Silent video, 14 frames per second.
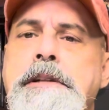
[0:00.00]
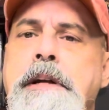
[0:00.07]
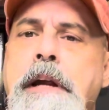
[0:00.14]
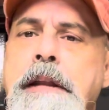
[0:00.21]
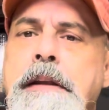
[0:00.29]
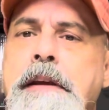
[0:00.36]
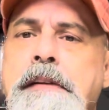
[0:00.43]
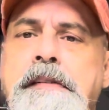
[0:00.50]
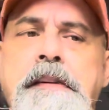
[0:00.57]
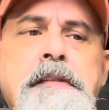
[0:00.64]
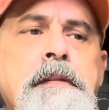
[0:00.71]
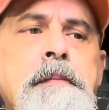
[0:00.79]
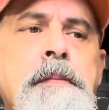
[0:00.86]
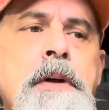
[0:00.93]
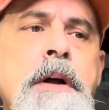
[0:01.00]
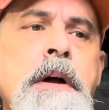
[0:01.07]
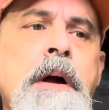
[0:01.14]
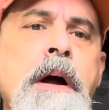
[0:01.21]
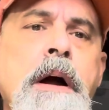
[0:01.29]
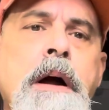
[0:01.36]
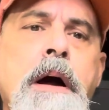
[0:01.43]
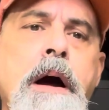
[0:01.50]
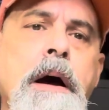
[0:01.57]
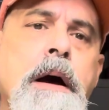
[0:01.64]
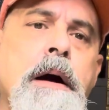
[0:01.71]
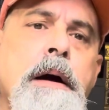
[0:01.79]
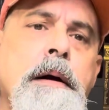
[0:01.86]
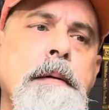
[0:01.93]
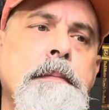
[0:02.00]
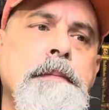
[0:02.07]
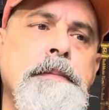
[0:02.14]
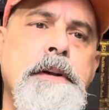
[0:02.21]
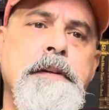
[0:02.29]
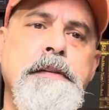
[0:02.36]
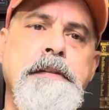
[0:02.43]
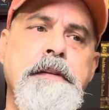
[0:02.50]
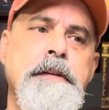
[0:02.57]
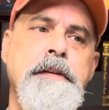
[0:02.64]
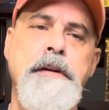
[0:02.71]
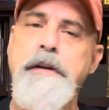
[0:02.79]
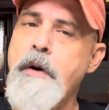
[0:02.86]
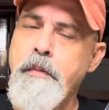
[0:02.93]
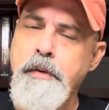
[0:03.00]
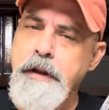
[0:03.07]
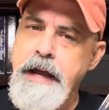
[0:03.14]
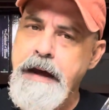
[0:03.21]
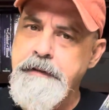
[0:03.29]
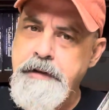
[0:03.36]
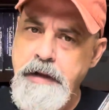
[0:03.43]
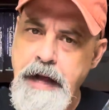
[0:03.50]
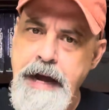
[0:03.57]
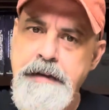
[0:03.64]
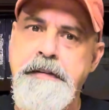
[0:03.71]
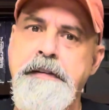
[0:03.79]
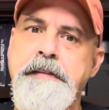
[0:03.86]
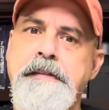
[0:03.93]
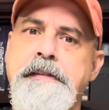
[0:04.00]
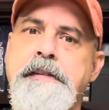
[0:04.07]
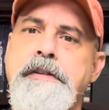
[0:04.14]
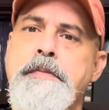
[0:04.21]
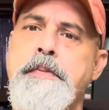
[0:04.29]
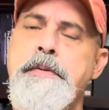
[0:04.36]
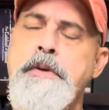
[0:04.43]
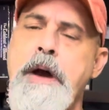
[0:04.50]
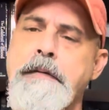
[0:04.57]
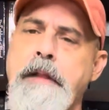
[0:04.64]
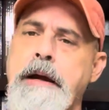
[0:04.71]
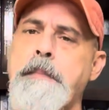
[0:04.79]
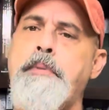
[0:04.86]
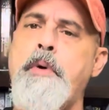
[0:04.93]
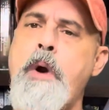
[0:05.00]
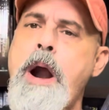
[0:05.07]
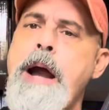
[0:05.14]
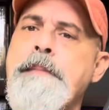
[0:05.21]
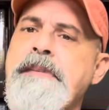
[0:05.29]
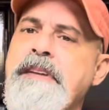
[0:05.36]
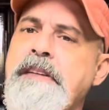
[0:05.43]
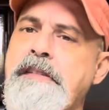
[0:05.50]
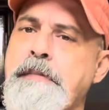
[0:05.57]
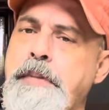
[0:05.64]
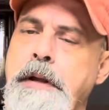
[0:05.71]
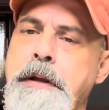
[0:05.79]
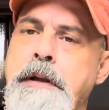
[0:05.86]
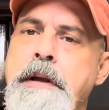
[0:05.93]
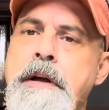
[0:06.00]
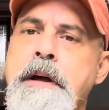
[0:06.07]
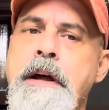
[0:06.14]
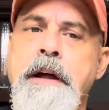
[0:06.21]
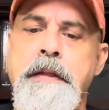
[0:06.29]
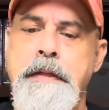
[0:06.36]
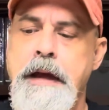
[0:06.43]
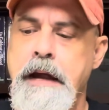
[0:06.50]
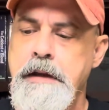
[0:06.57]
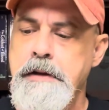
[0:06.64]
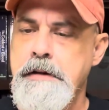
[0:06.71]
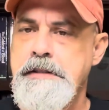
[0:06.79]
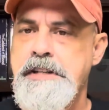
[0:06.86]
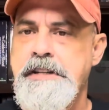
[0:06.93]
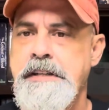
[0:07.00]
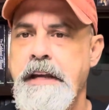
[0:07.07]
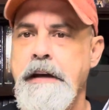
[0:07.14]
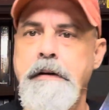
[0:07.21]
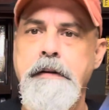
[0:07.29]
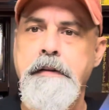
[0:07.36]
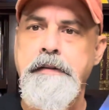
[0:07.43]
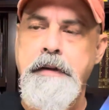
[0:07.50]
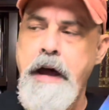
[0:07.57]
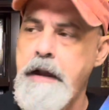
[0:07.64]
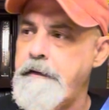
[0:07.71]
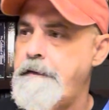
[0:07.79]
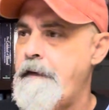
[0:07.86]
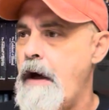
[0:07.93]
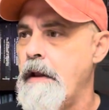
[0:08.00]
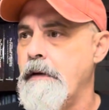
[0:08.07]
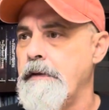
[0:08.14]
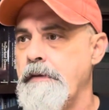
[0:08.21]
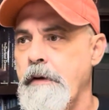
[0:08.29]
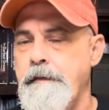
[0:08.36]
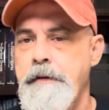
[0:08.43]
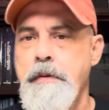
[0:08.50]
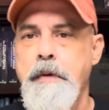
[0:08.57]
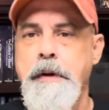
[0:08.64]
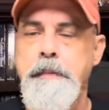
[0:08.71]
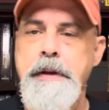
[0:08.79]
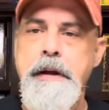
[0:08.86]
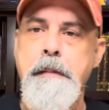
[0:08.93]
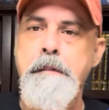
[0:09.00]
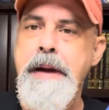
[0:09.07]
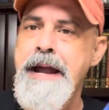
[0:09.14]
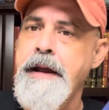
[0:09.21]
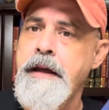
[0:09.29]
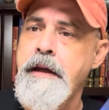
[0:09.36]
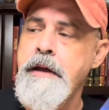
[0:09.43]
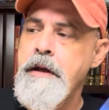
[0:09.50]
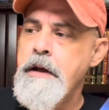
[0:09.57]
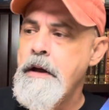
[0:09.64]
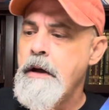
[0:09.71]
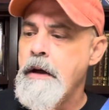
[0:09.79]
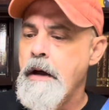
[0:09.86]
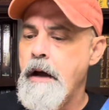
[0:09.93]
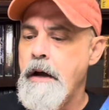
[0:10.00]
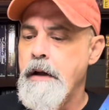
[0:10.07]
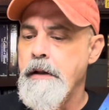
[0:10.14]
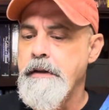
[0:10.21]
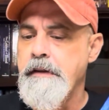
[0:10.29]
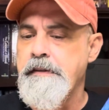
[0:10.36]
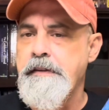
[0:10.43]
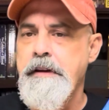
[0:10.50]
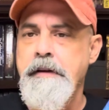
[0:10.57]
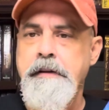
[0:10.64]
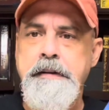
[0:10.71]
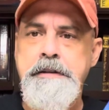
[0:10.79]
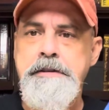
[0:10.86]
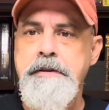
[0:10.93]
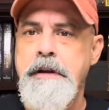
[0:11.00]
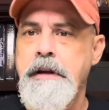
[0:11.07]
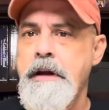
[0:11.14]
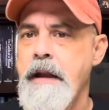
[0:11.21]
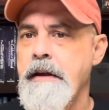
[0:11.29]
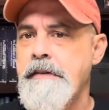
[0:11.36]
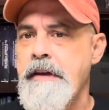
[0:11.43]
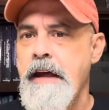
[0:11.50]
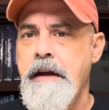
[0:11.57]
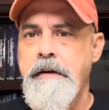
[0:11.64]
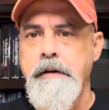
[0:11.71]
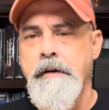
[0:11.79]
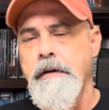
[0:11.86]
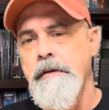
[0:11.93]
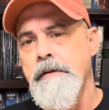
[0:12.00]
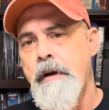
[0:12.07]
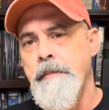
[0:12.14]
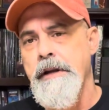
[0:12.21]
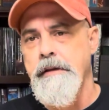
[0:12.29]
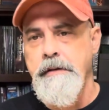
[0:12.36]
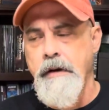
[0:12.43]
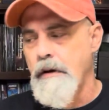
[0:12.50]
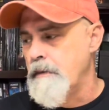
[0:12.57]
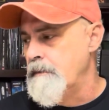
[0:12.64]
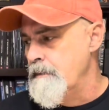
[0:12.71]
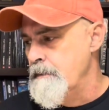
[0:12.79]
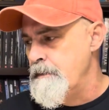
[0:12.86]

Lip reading: in this system. You don't really have classes. You have like a prime discipline that your skills kind of follow. So if you want to be a medic, the skills that you can kind of take are